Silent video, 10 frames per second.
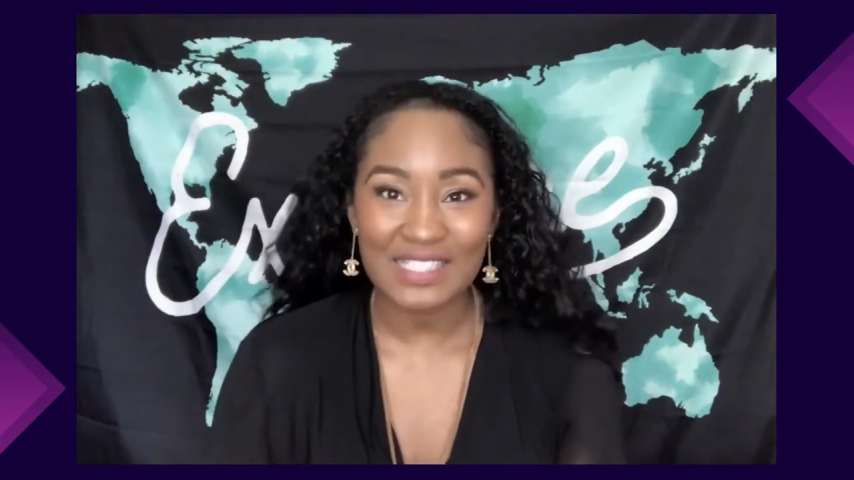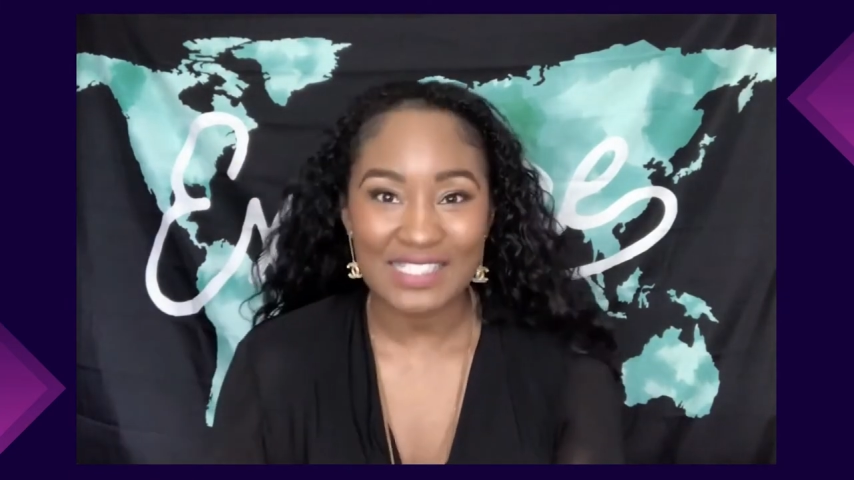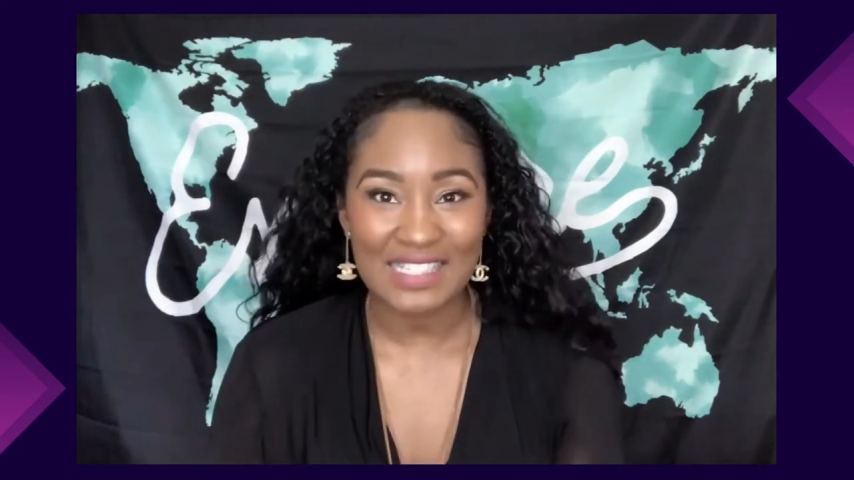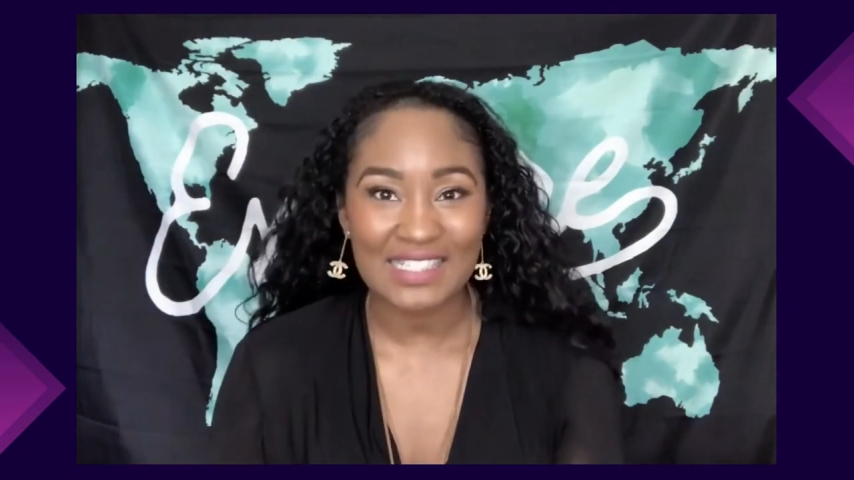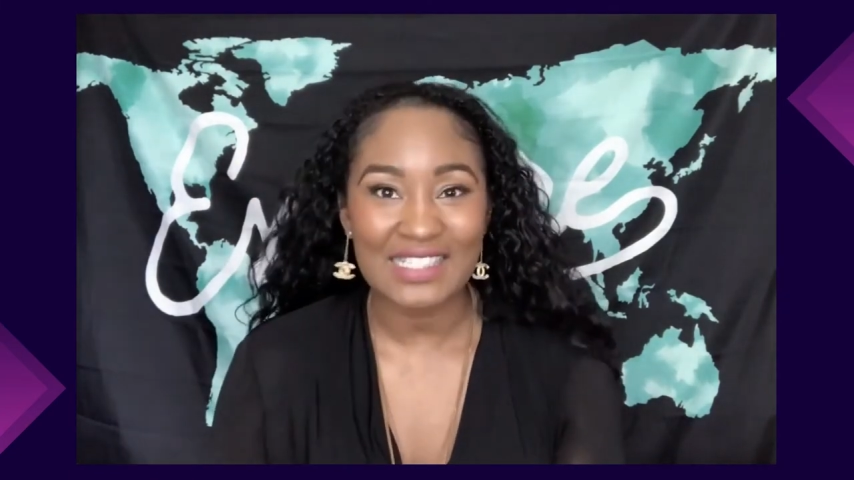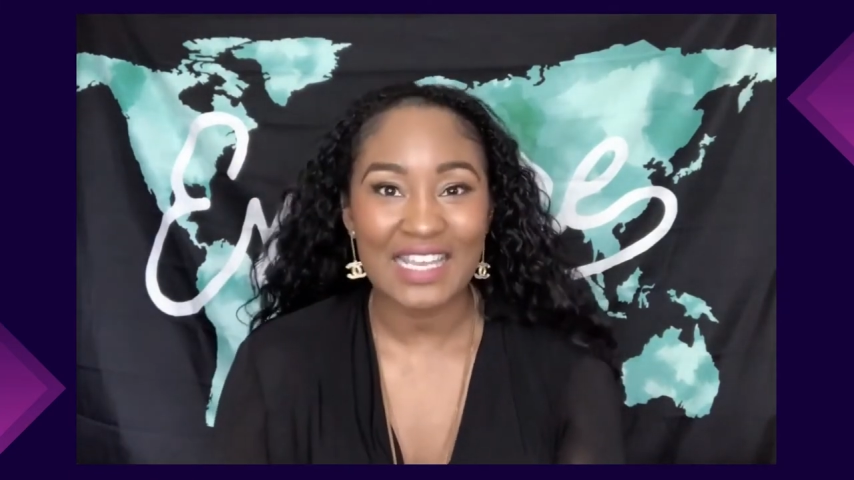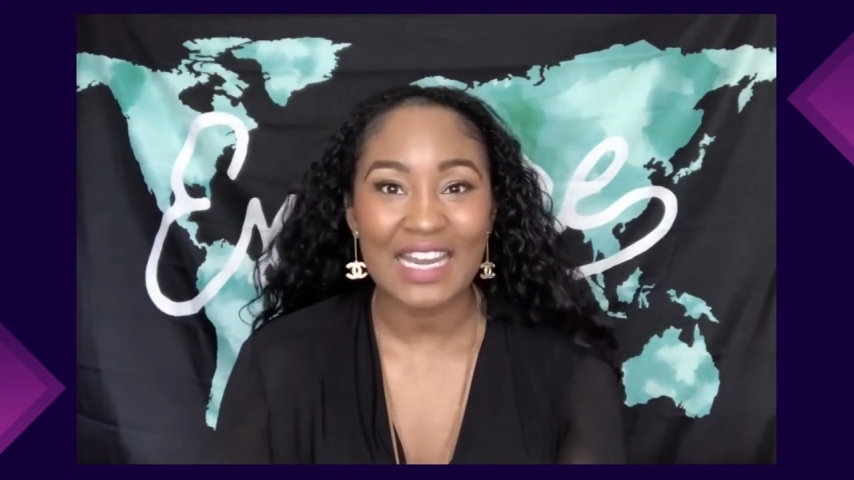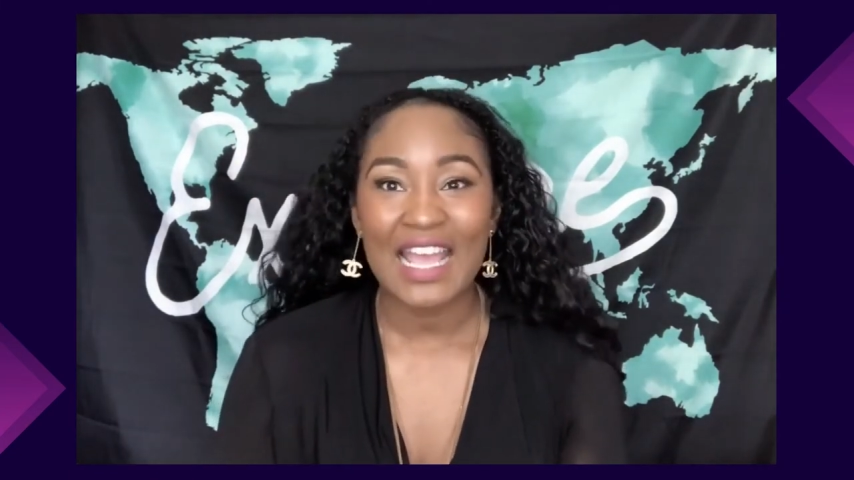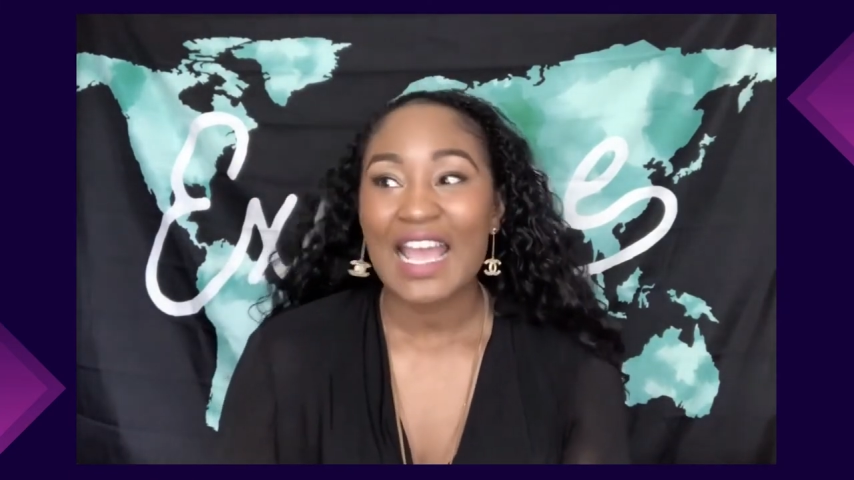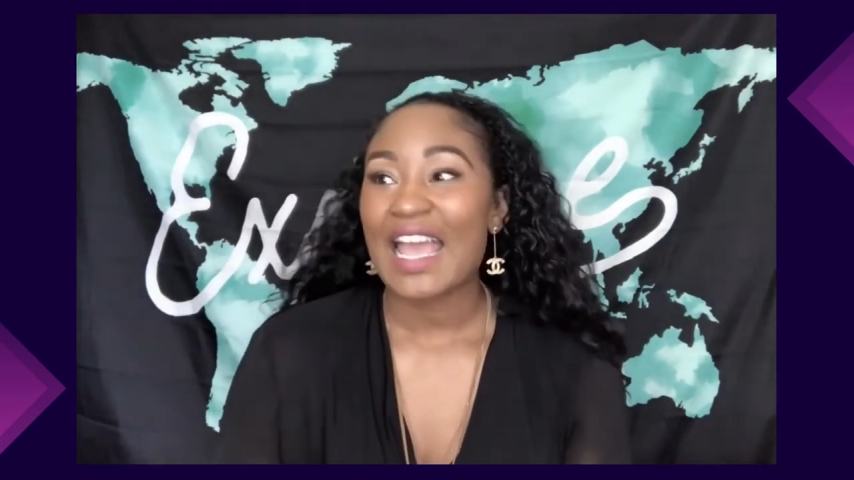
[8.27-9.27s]

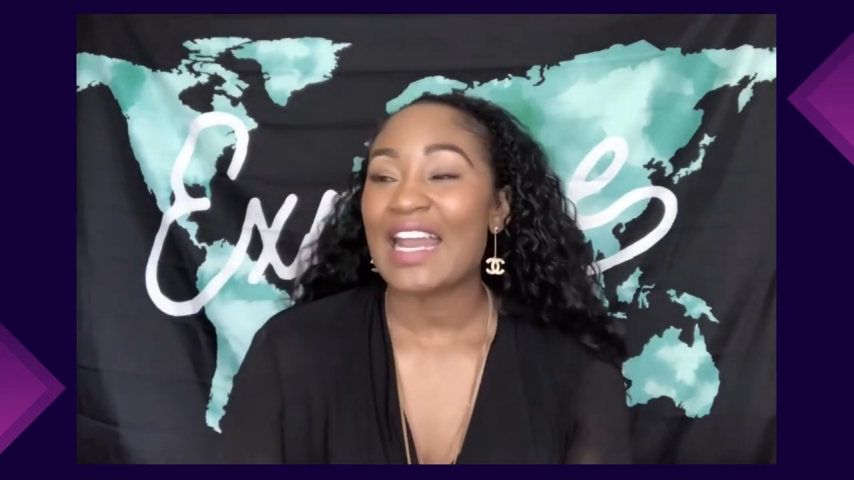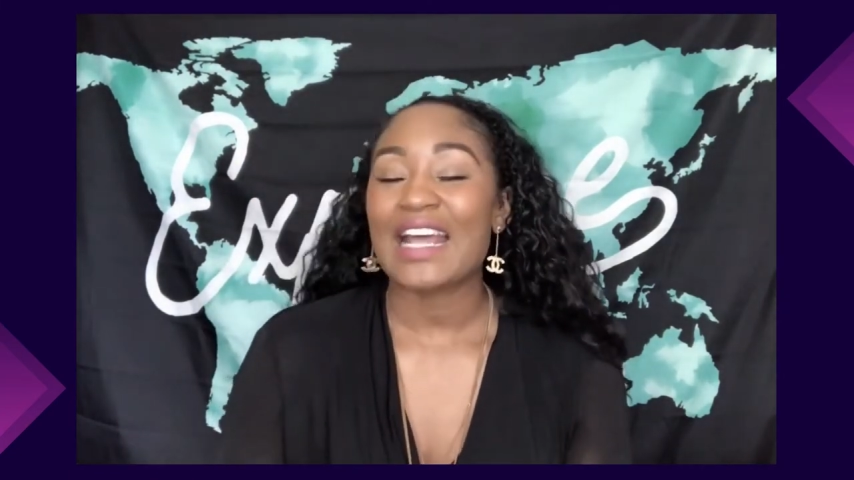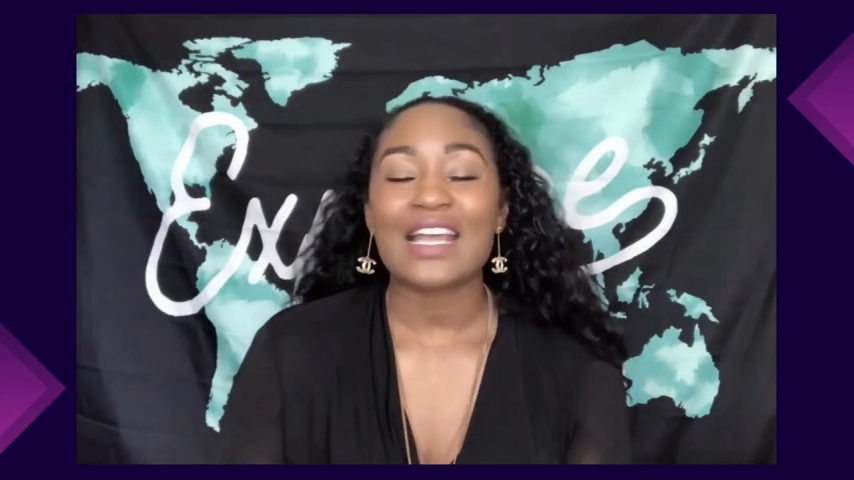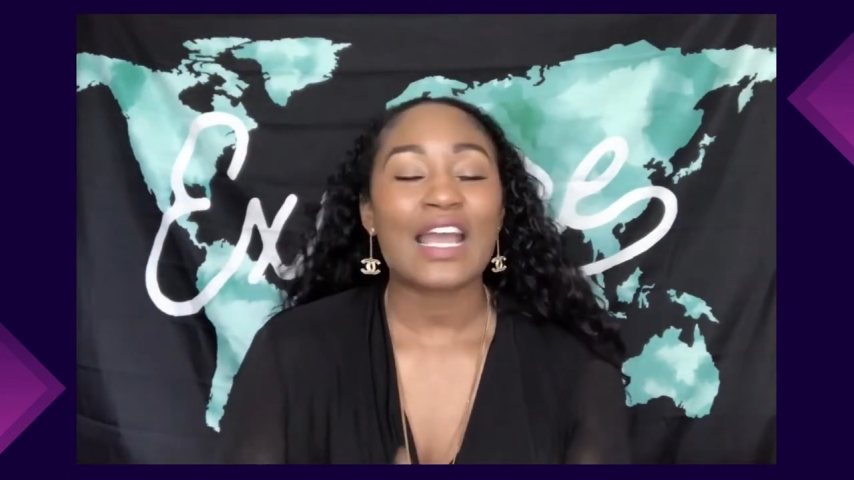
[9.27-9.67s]
Assistant, and